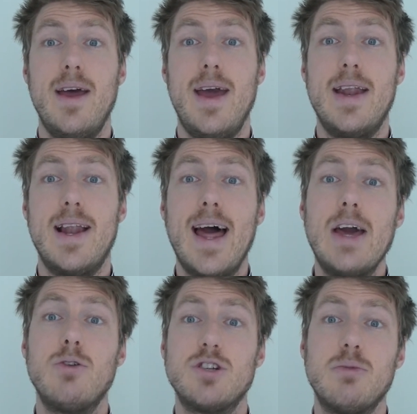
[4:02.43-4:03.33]
in a
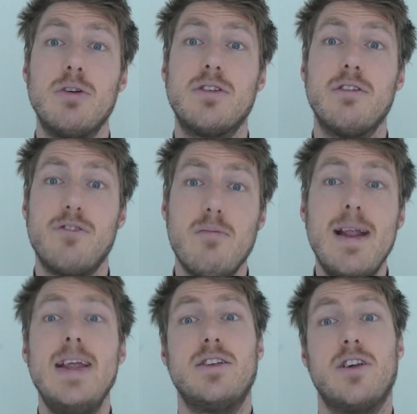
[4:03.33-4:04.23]
language that was
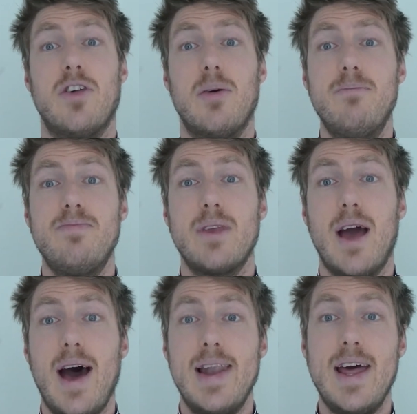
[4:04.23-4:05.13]
familiar to them
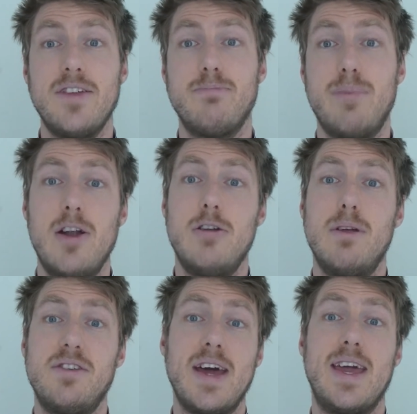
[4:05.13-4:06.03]
unless Bernard
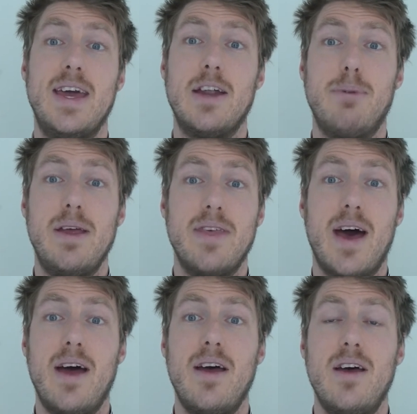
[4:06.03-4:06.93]
Mizeki had been
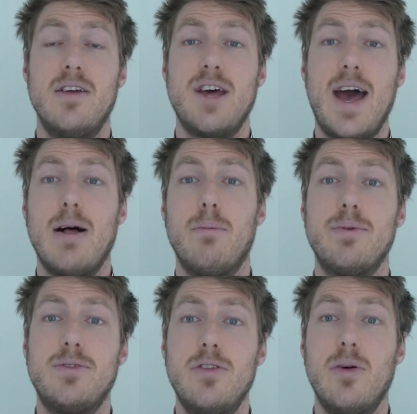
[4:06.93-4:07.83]
there to
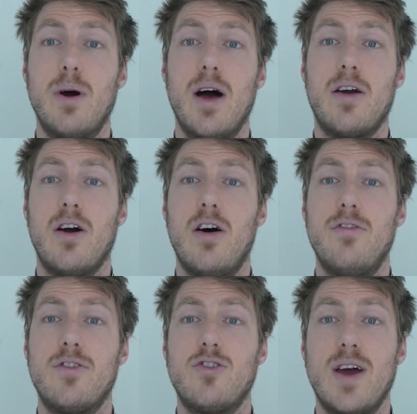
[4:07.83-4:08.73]
help do the work
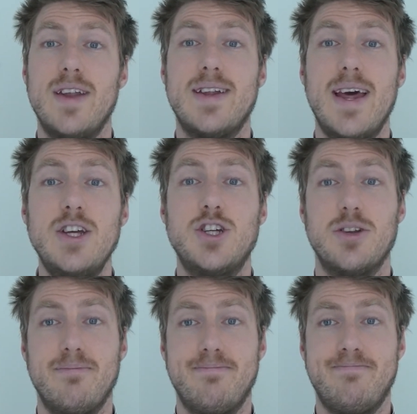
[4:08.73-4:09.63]
of translation.